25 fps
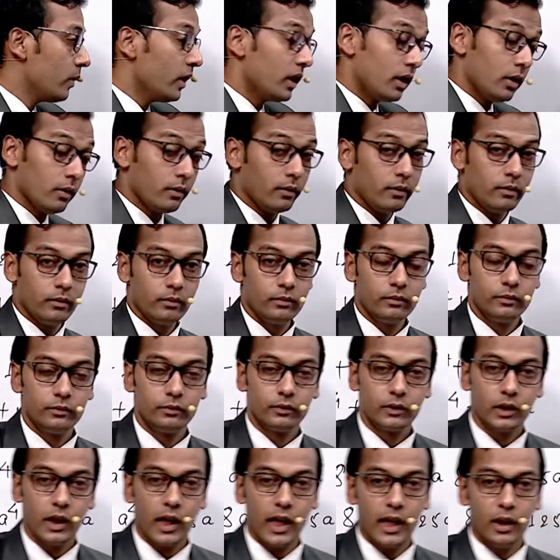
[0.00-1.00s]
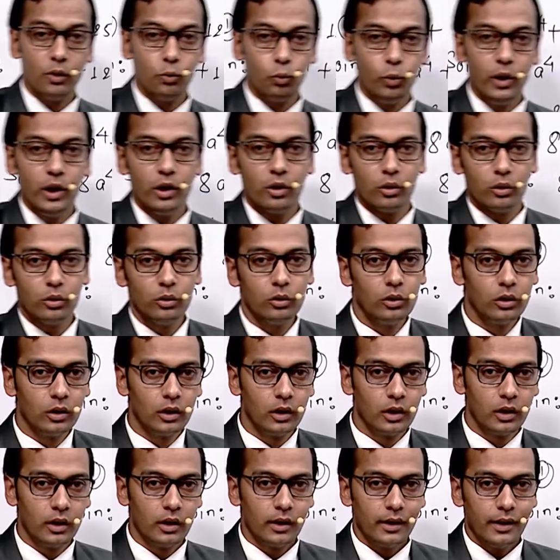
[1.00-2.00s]
cube, and we know
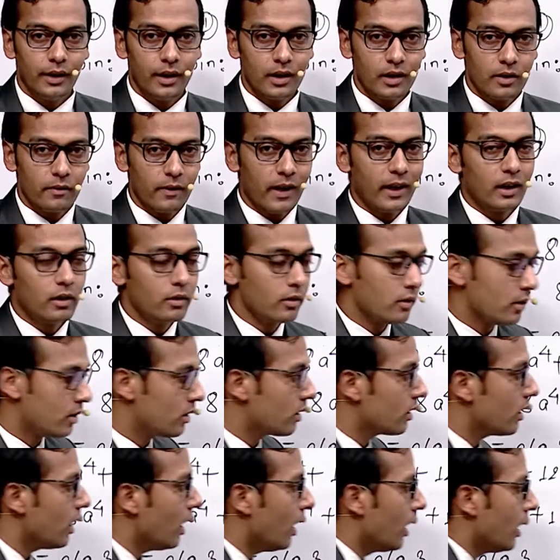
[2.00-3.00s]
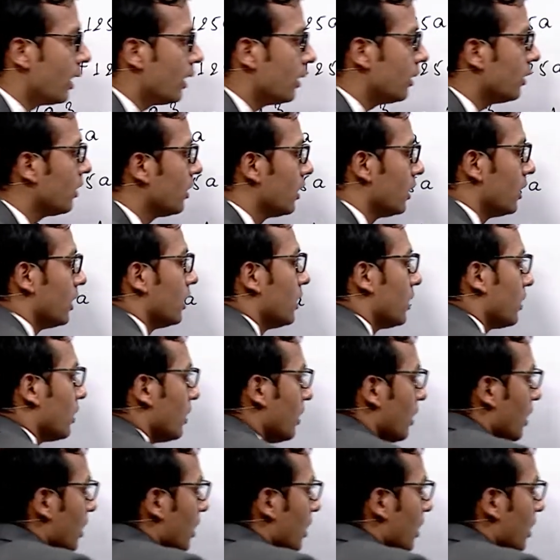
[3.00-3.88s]
its factors are a